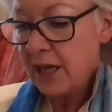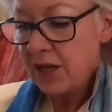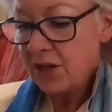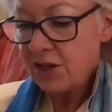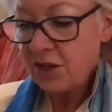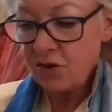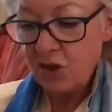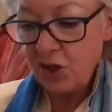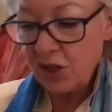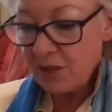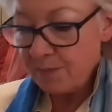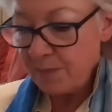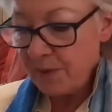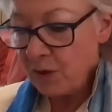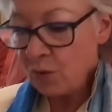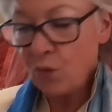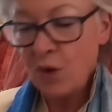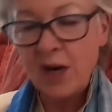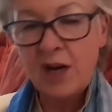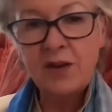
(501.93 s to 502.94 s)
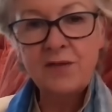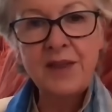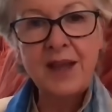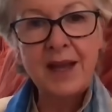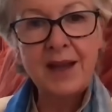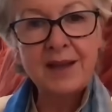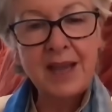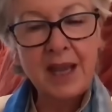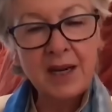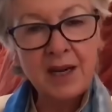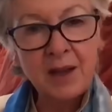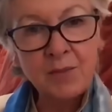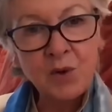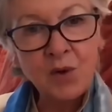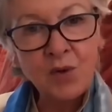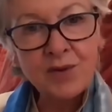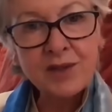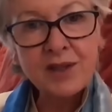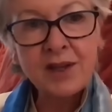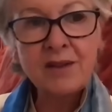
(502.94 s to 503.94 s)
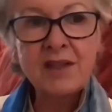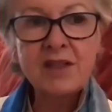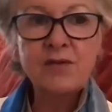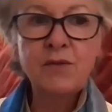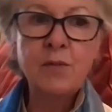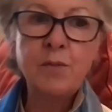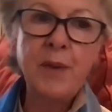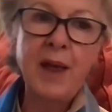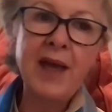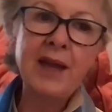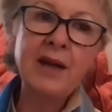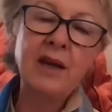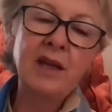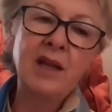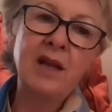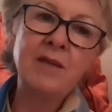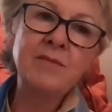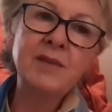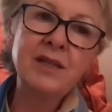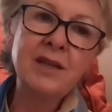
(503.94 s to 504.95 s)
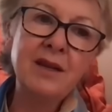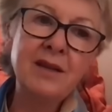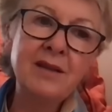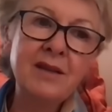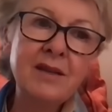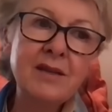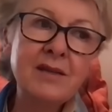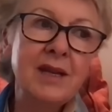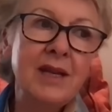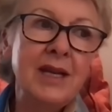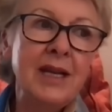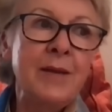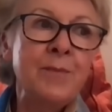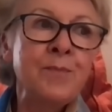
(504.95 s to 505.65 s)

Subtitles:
So just be aware of that. Again, I'm not saying this for panic. I'm saying this